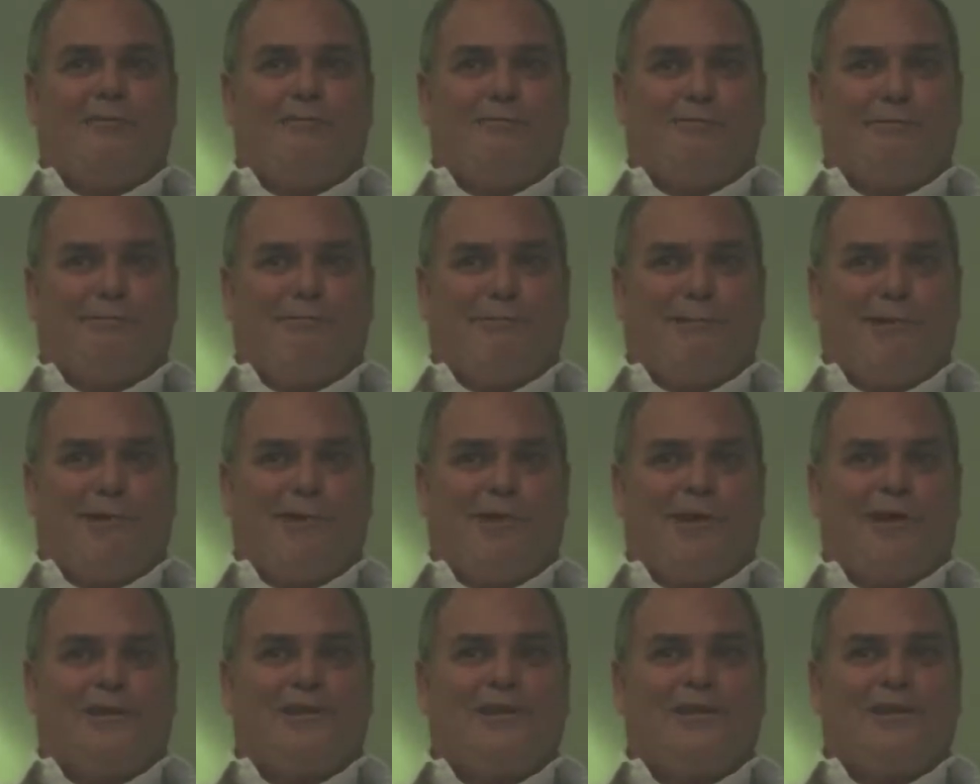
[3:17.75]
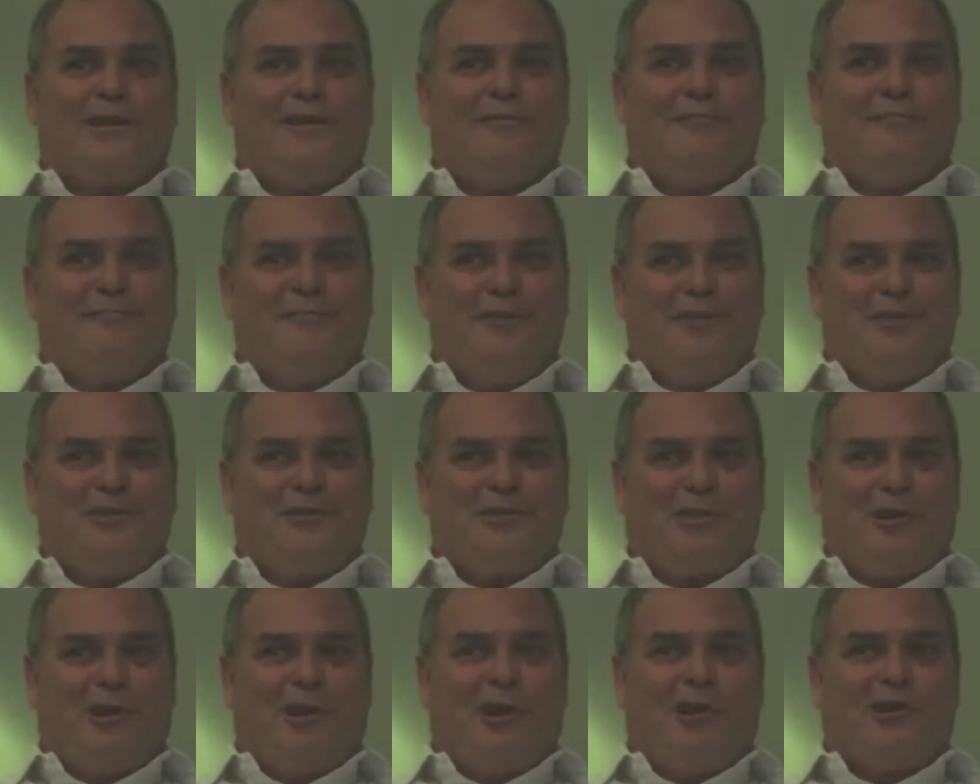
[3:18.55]
product, and fixed
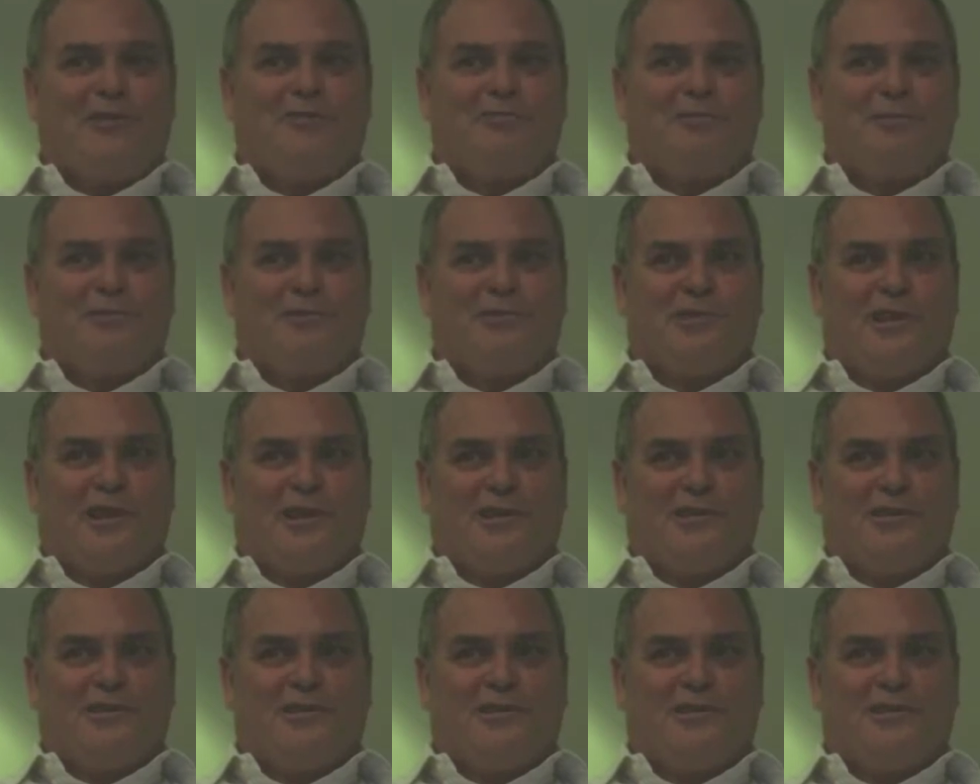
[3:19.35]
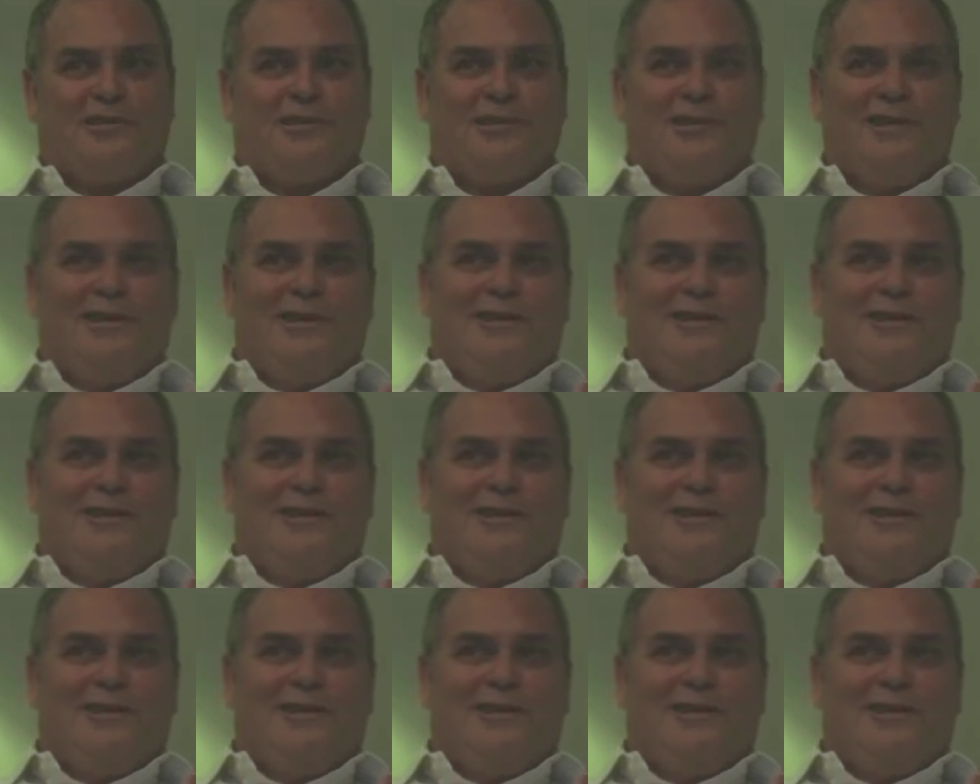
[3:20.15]
cost projections